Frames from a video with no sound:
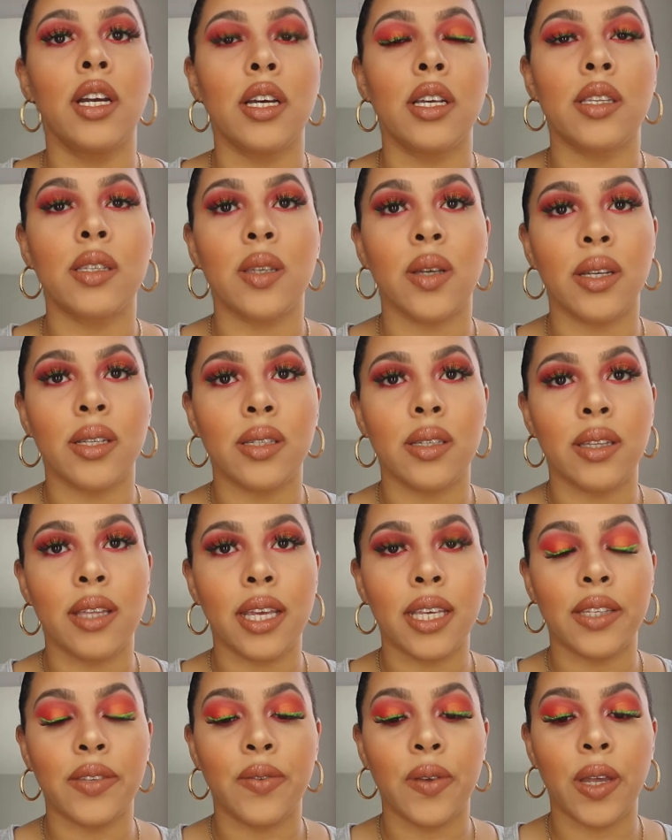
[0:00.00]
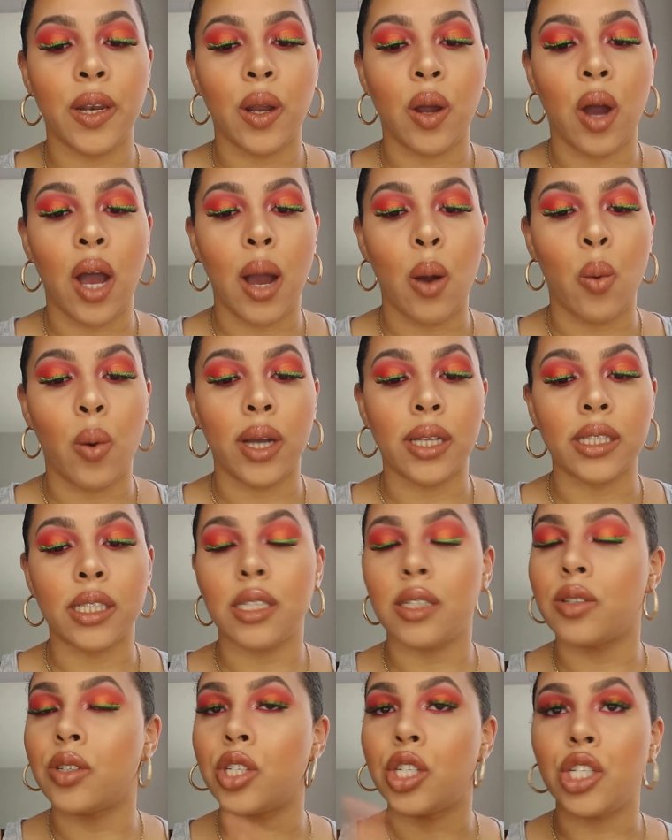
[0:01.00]
So in today's video I want
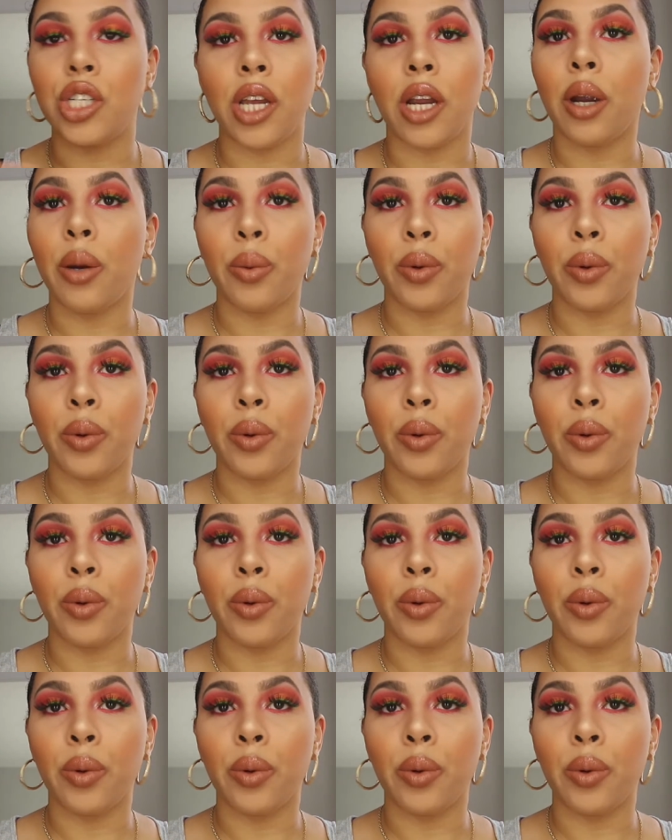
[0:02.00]
to share